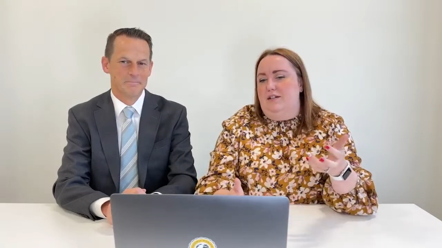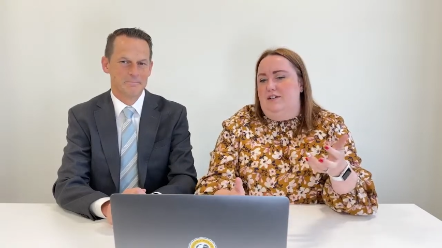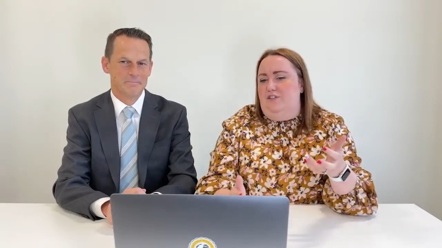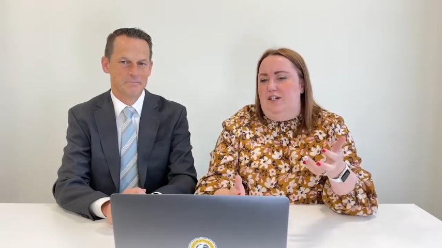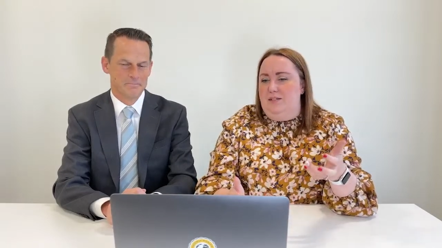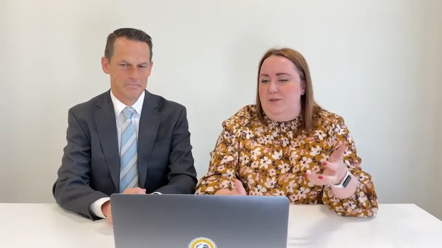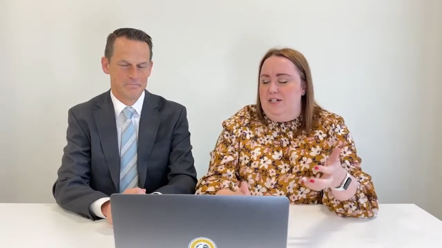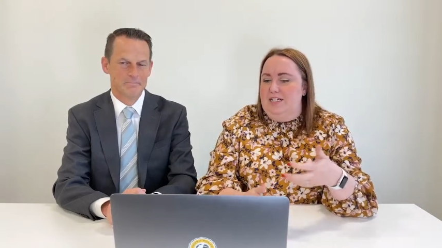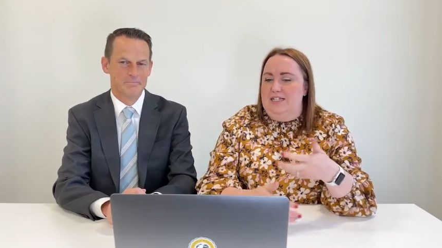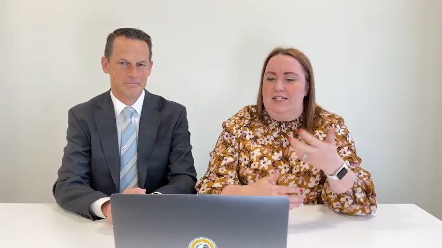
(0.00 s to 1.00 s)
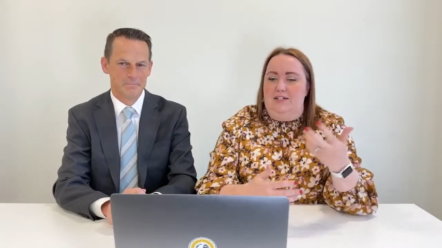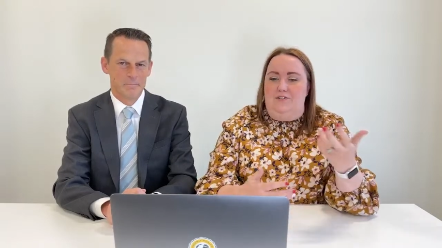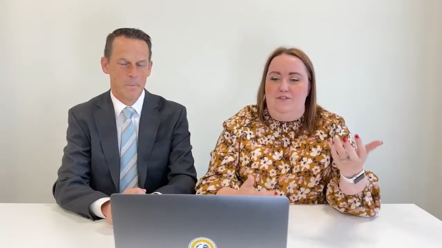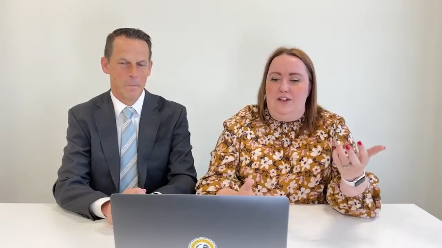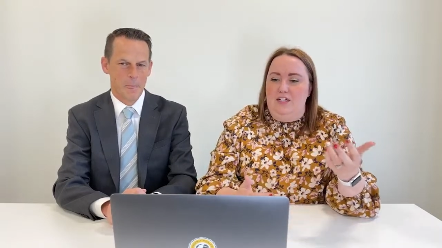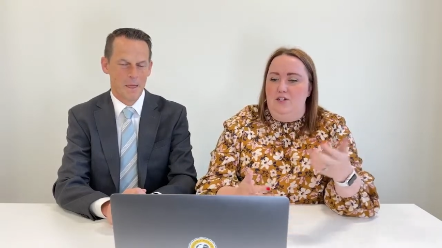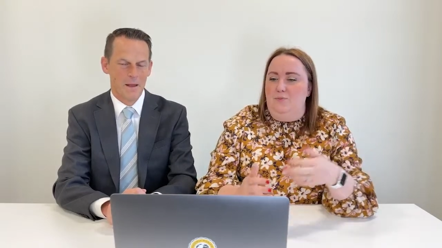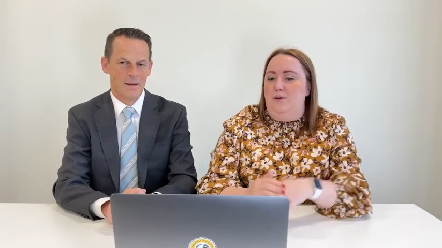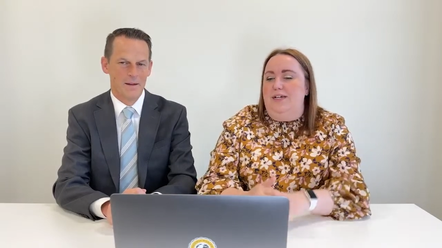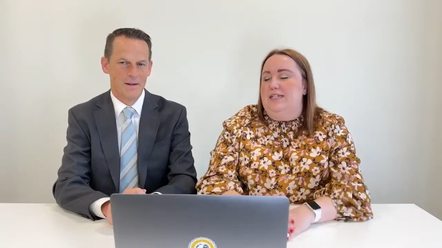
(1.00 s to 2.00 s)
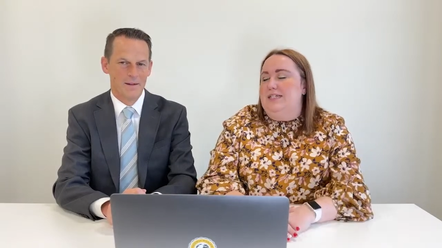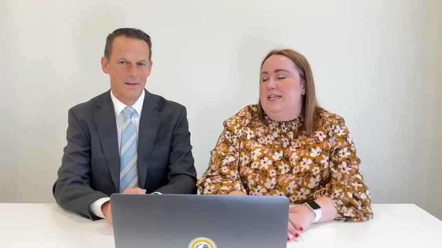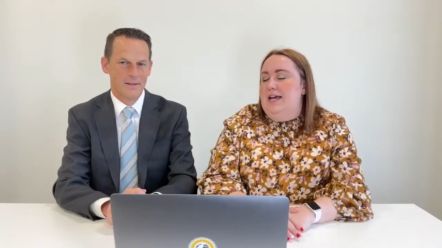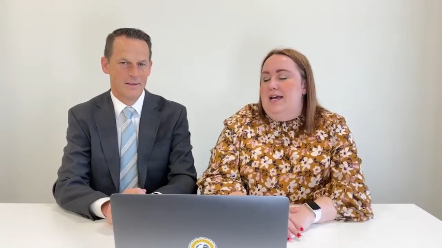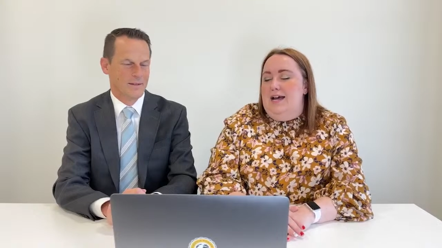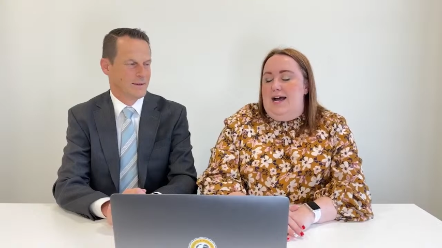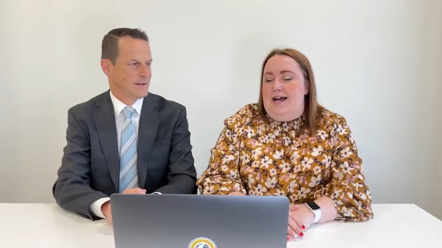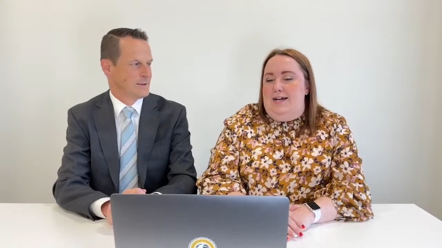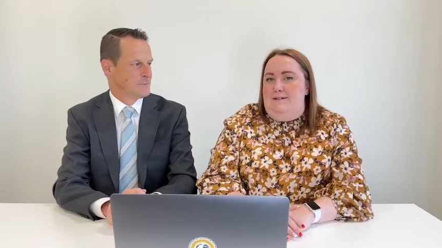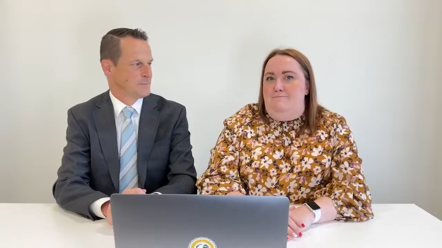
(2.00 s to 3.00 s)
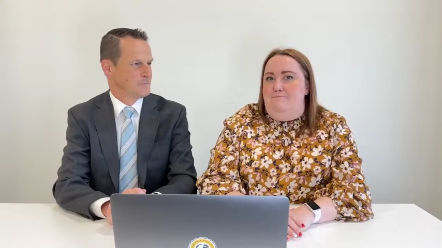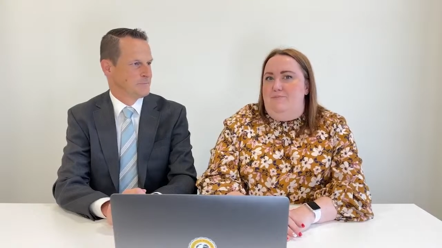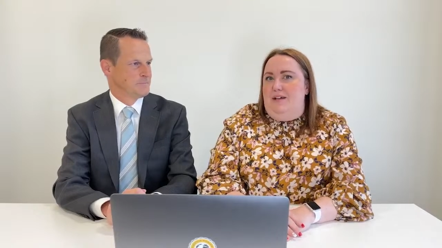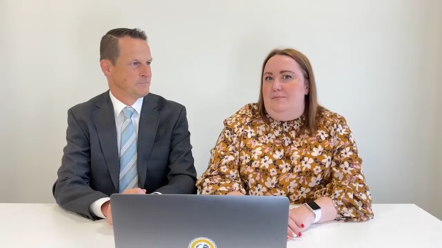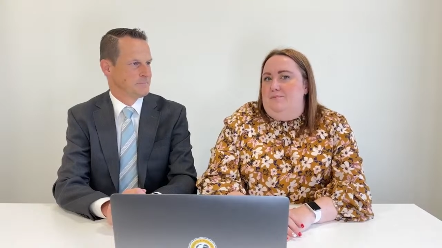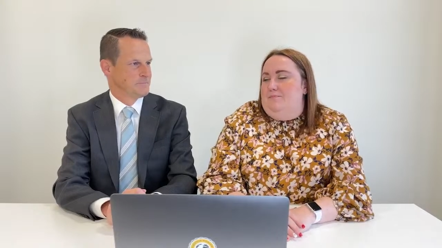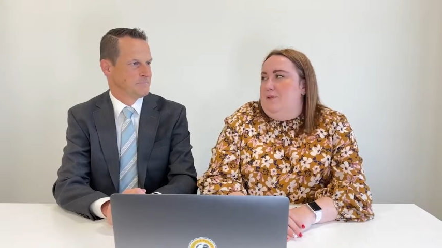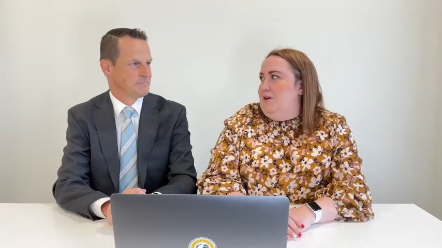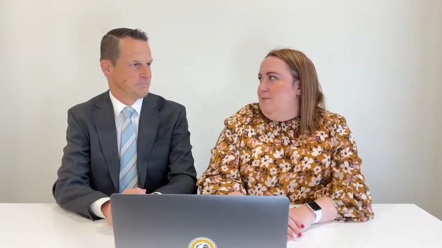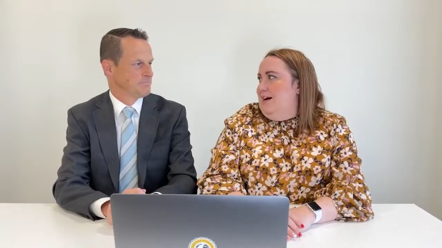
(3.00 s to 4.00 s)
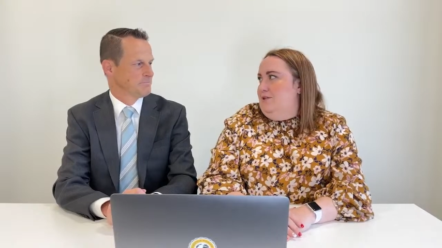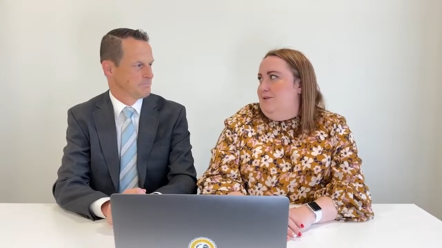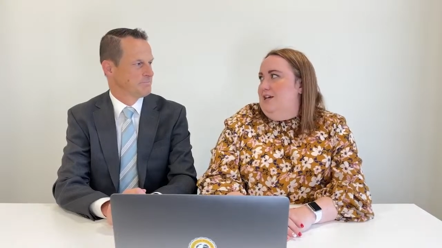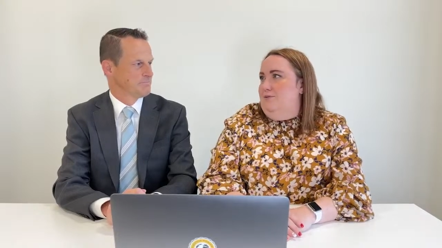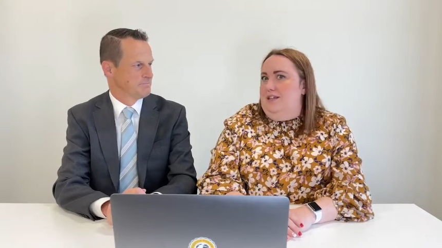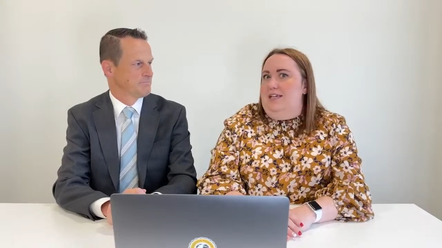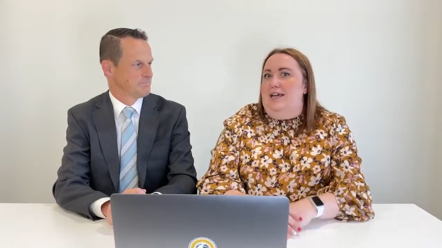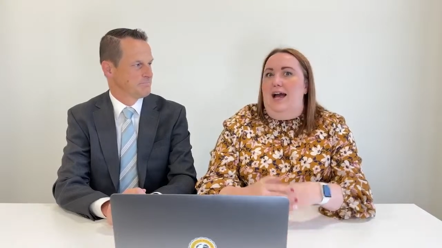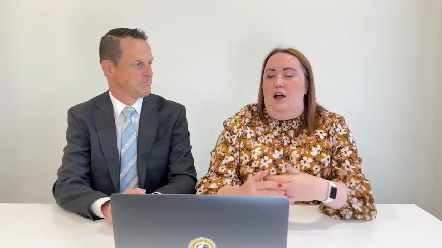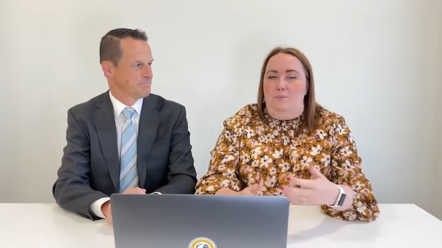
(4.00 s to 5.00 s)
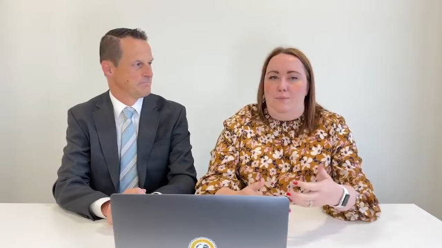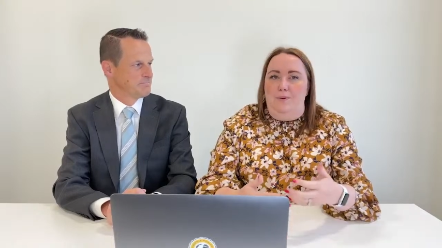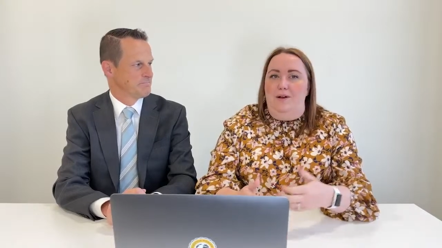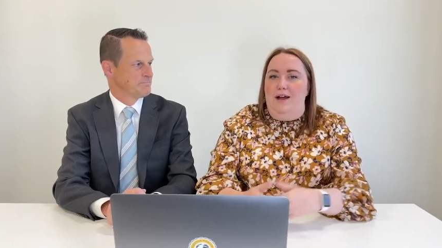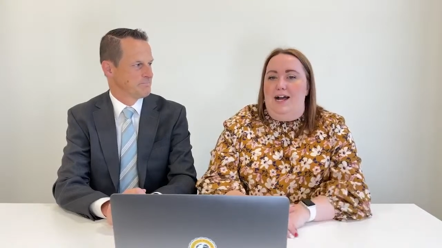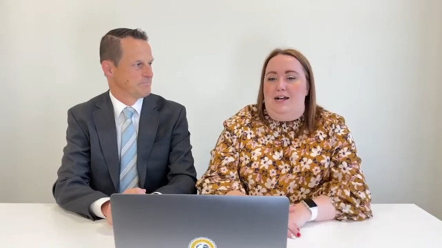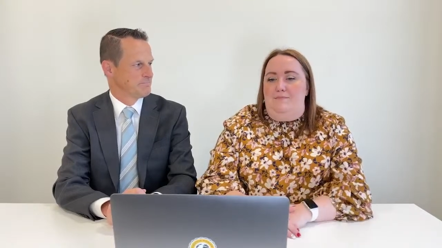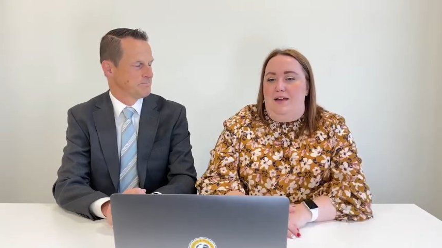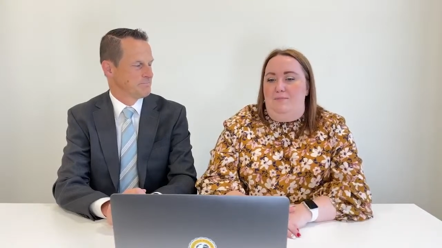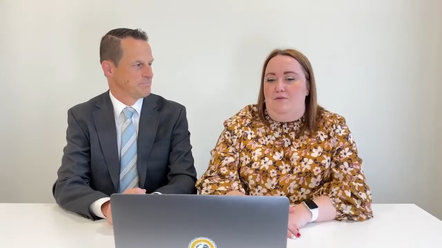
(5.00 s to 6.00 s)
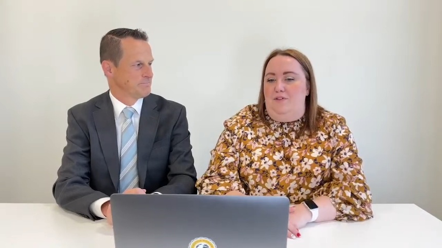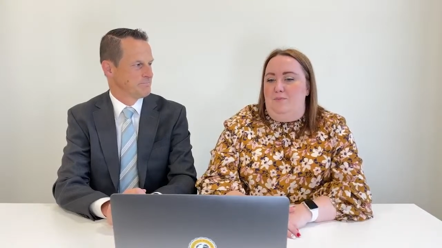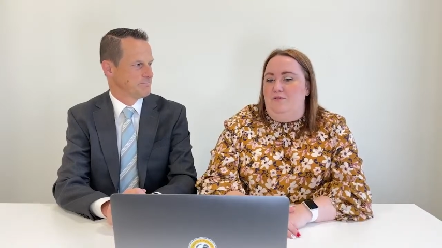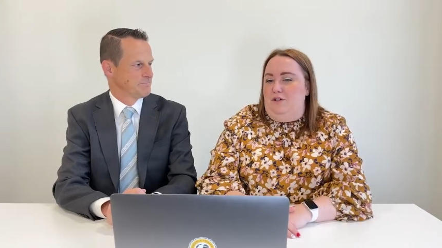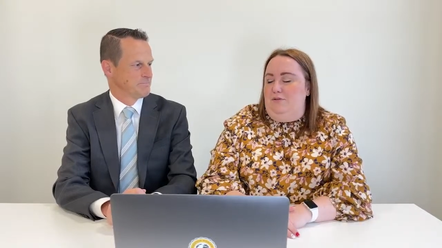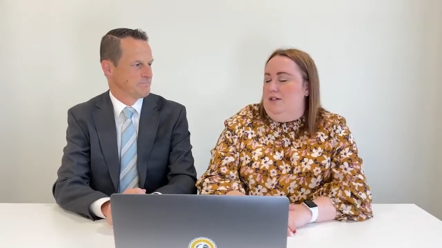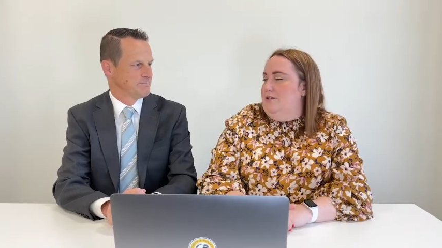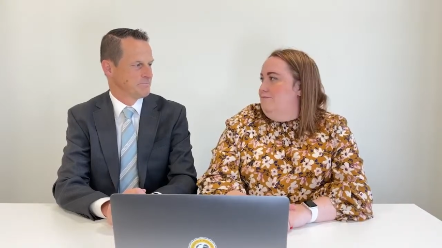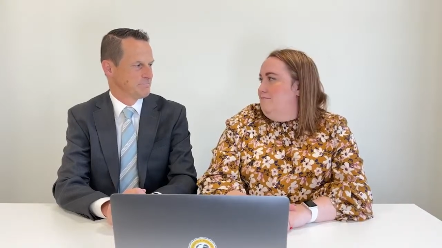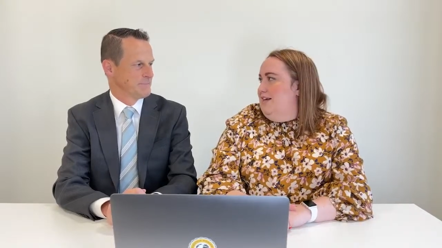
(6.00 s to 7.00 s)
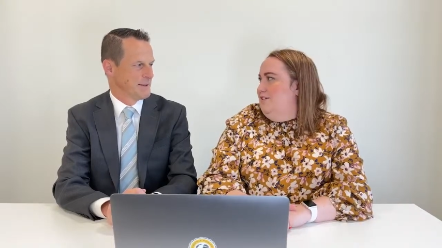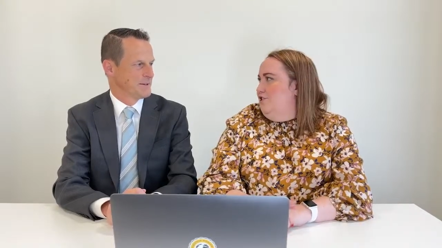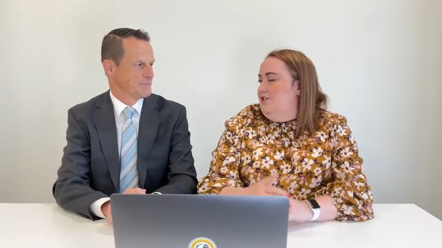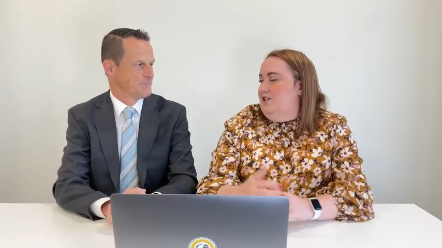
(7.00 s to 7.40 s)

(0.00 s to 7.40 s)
Speaker 1: different experiences, different vantage points um, that BYU Pathway can really help um, and move them forward and yeah. just